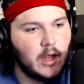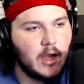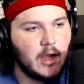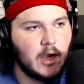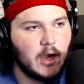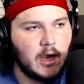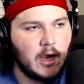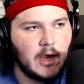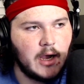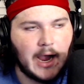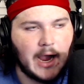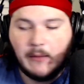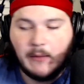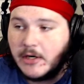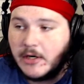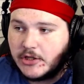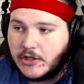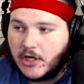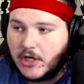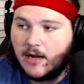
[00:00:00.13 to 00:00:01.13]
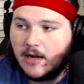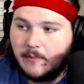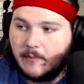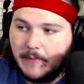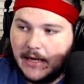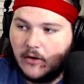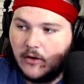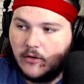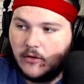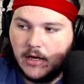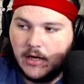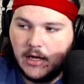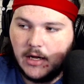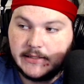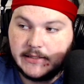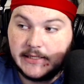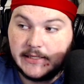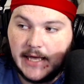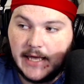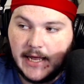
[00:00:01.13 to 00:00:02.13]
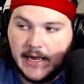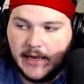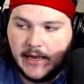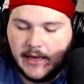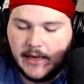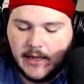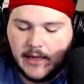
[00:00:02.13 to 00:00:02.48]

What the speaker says: I want to talk about today.